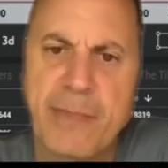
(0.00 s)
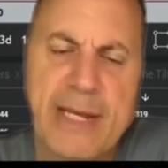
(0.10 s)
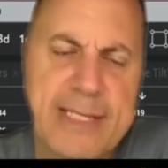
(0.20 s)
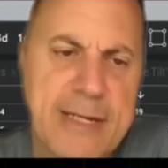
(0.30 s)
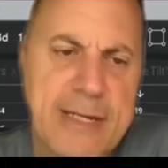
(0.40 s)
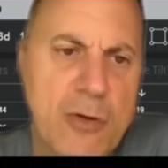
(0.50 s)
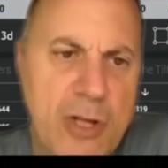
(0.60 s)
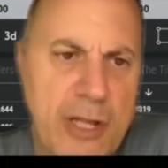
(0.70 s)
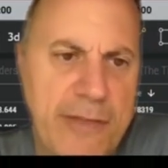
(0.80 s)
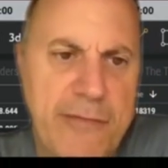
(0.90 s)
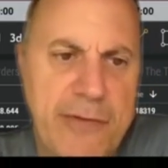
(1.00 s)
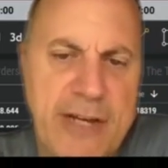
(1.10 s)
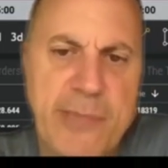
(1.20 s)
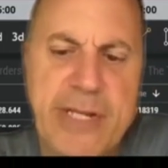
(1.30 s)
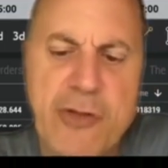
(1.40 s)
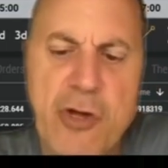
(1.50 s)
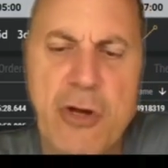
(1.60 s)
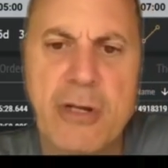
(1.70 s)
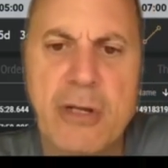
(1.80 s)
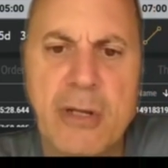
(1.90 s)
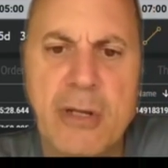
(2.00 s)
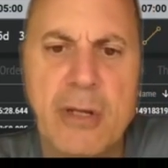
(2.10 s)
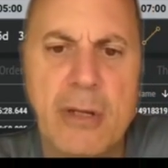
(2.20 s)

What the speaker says: And I did it all on the 5 minute chart.